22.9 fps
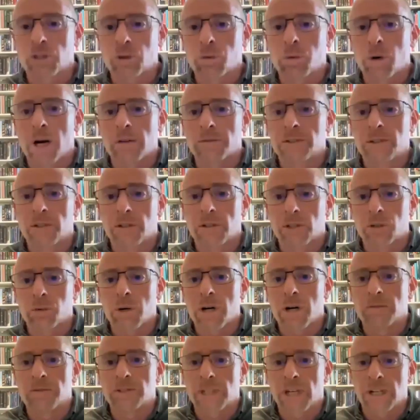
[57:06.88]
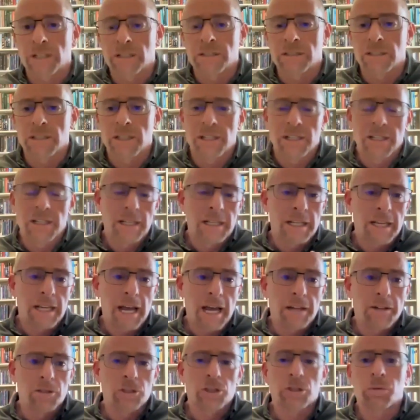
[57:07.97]
12, there are 12 judges. Correct.
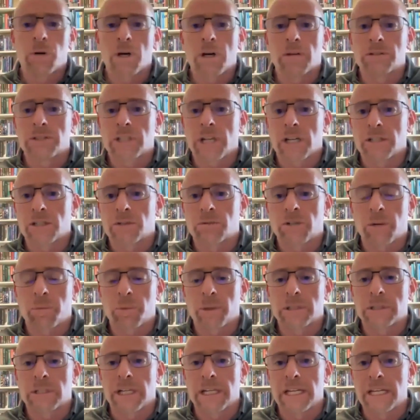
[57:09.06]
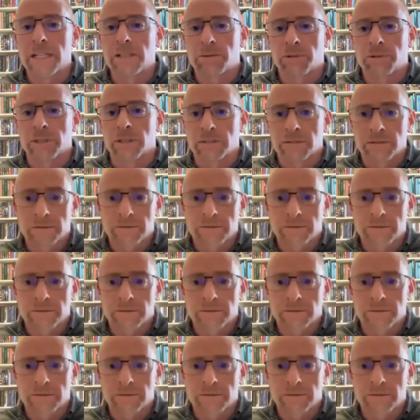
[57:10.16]
And those 12 judges represent Israel.